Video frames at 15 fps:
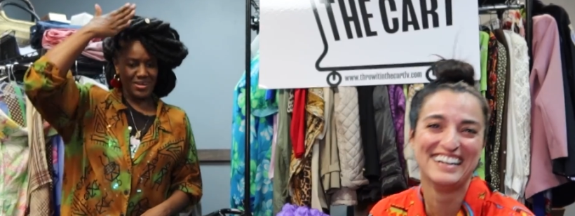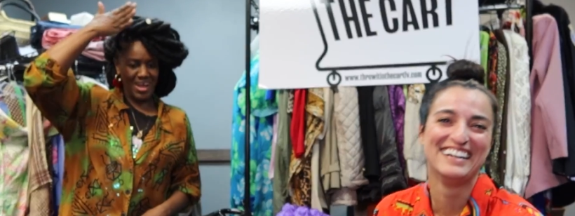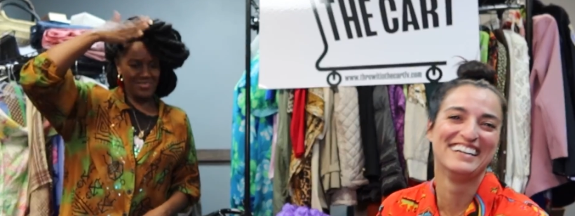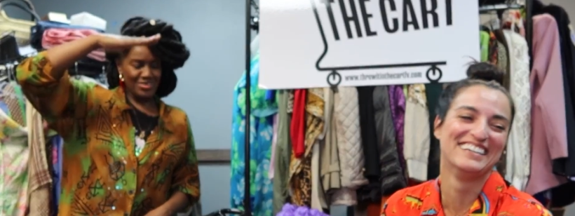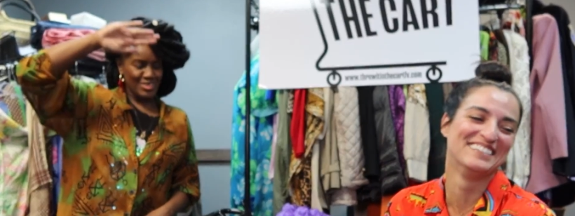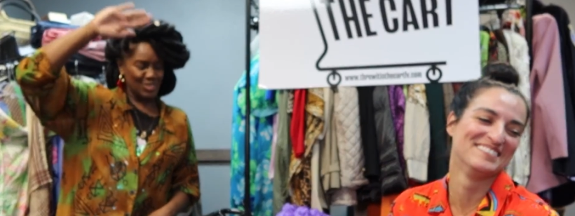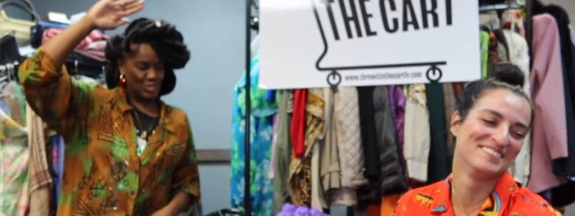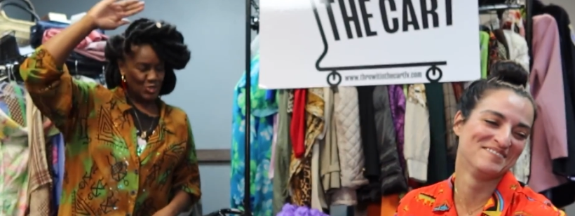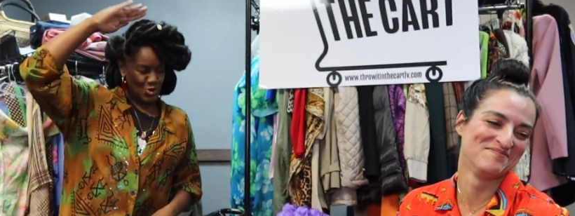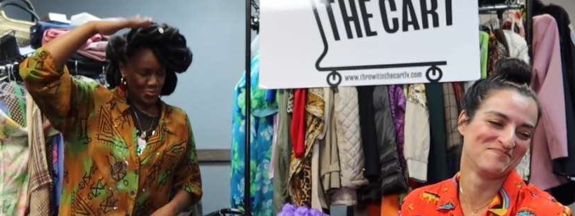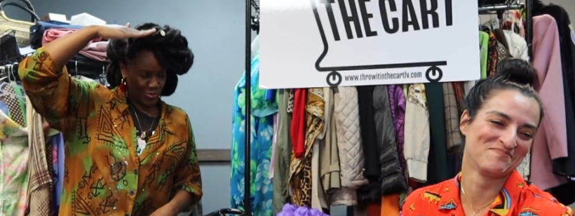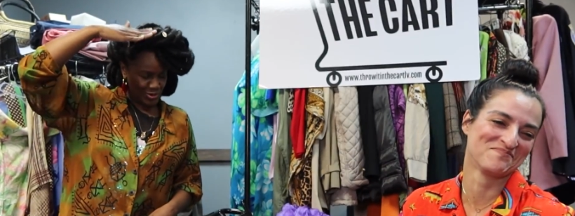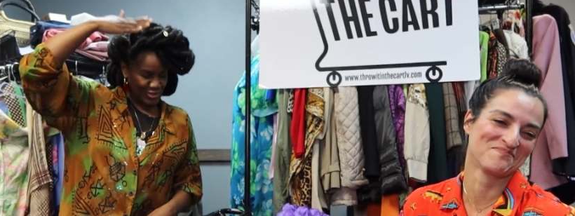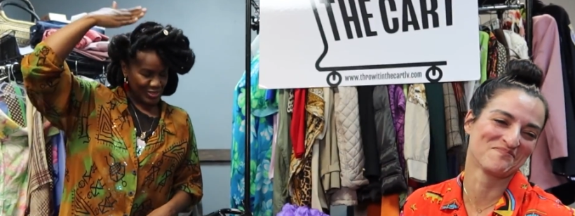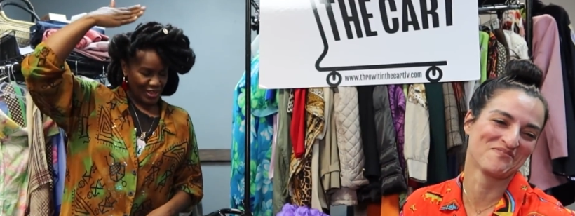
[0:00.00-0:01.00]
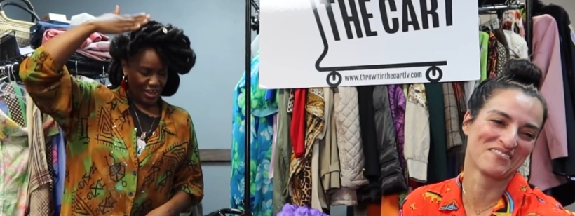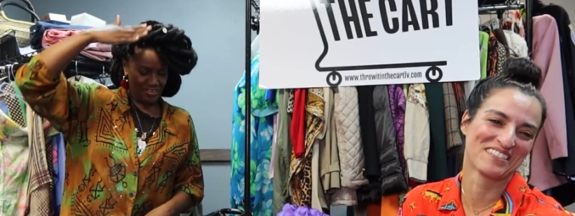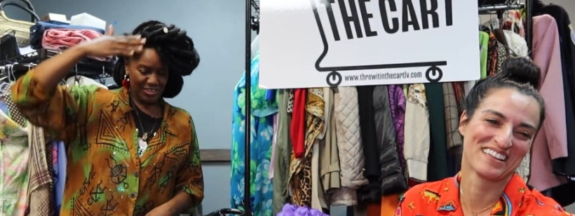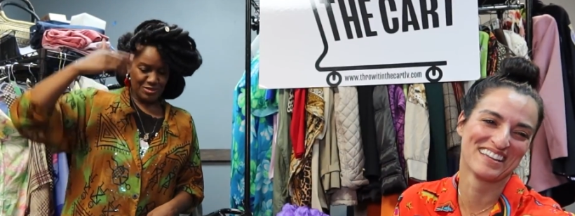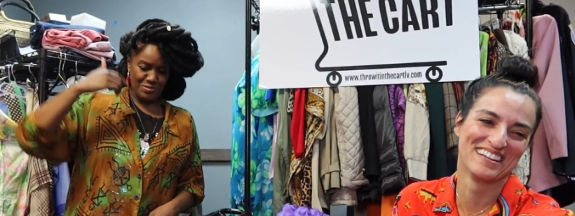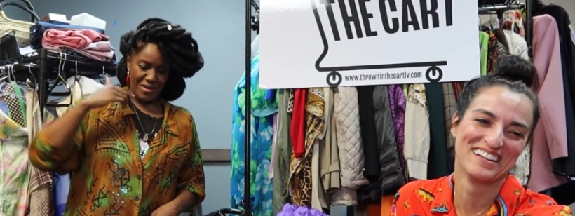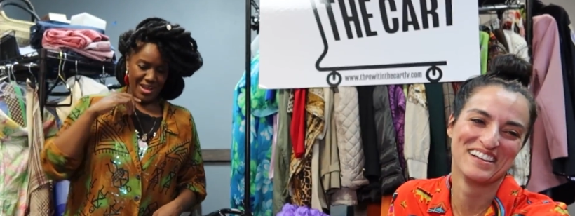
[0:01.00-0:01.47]
Speaker 1: gonna have a super
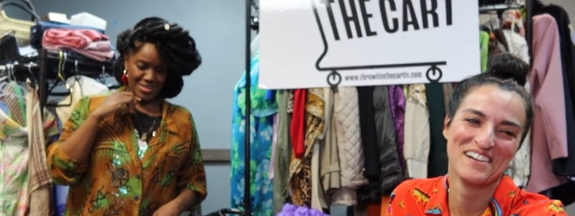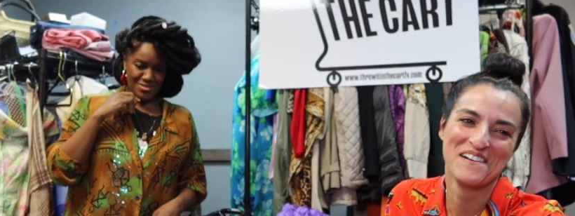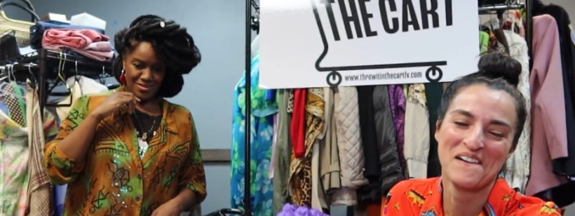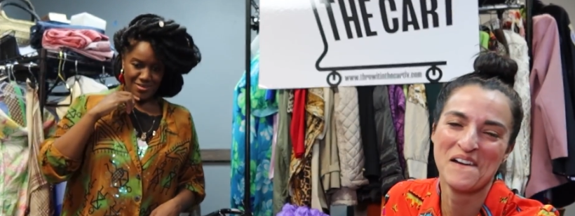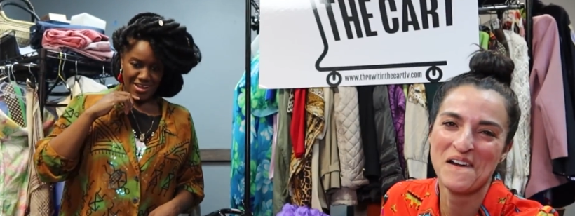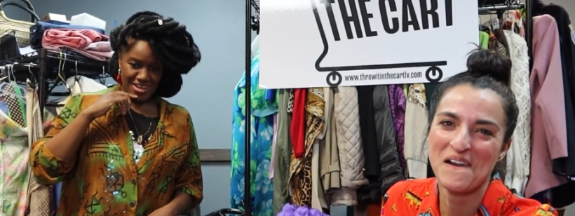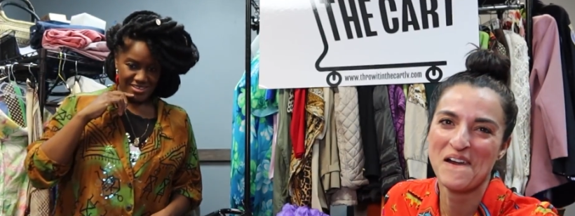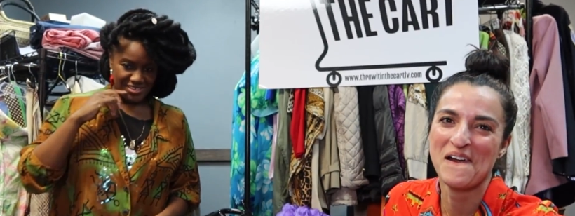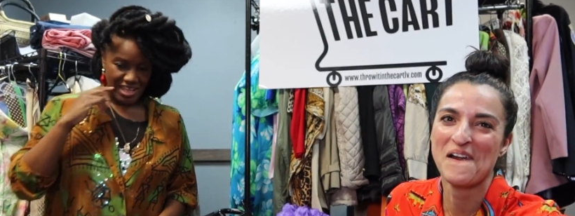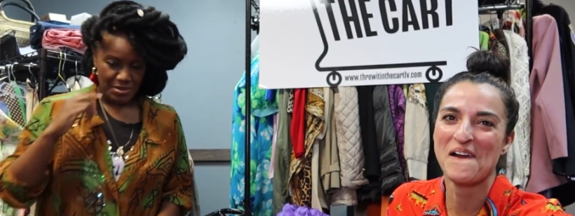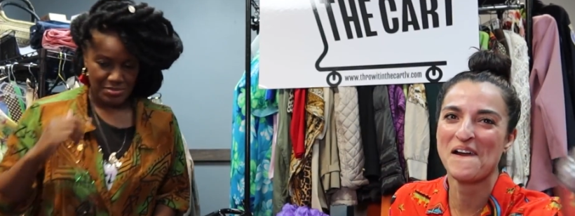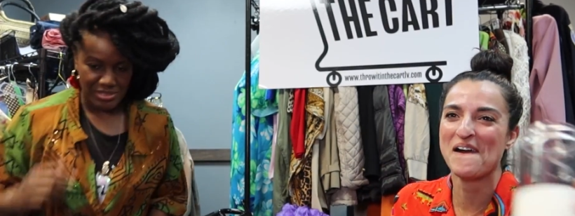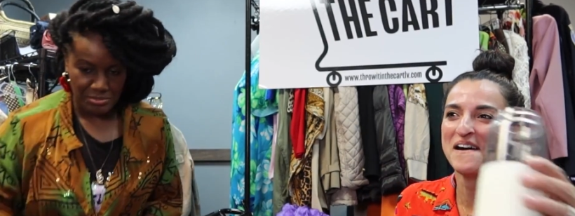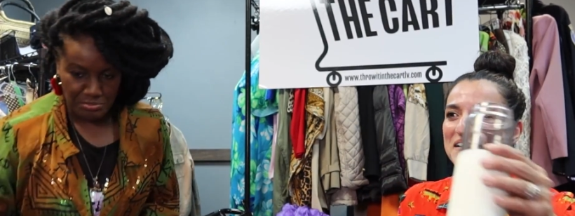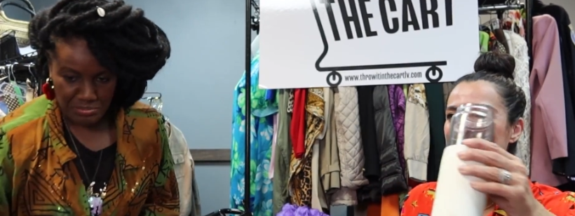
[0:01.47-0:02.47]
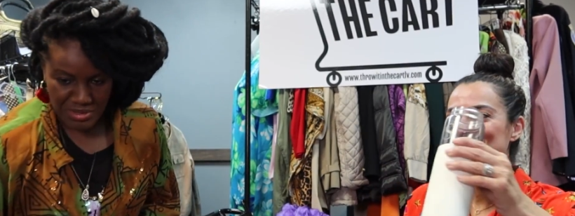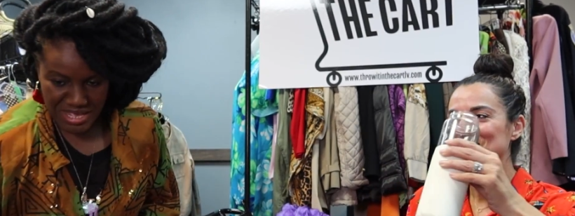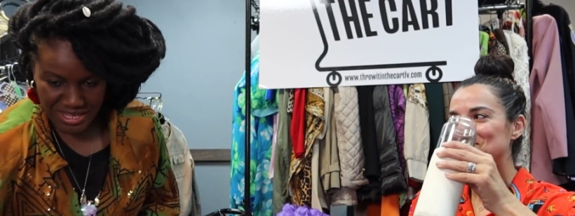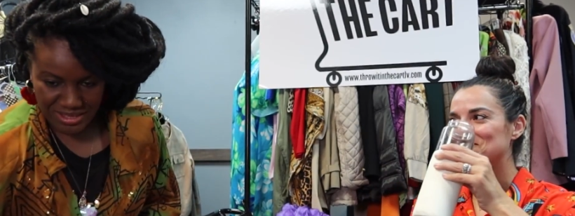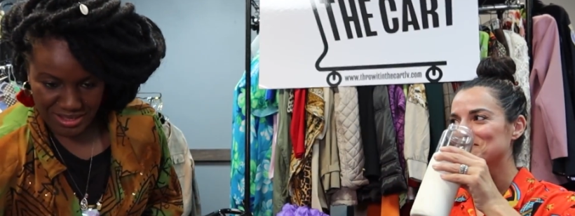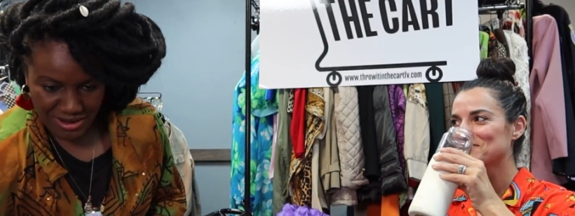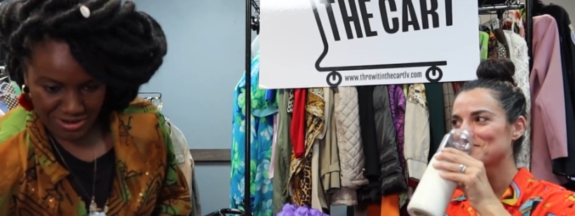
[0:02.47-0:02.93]
soft spot. You know ASAP is
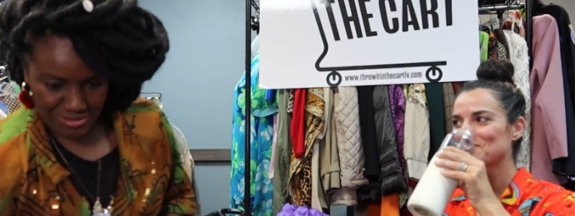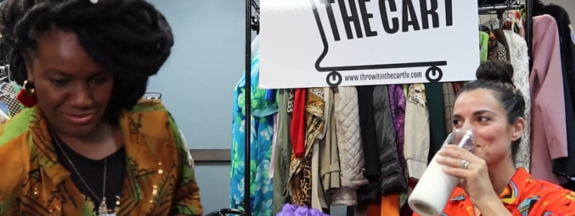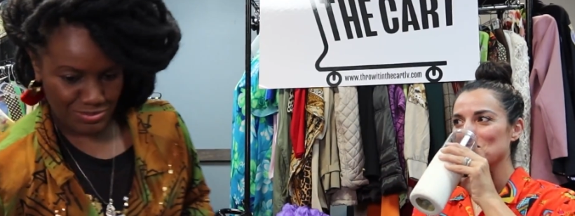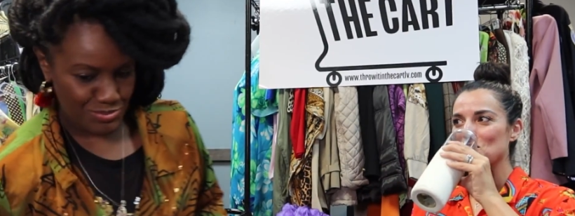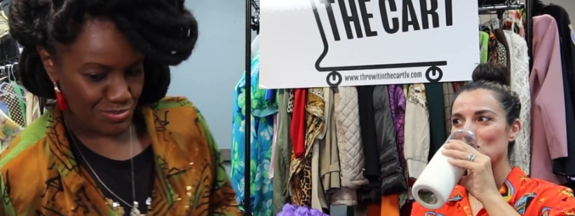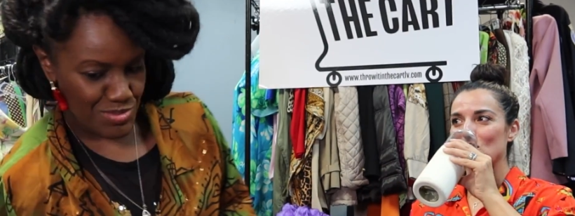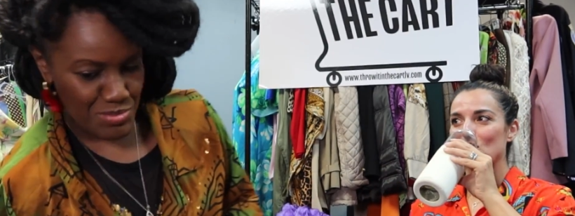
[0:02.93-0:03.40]
beating her,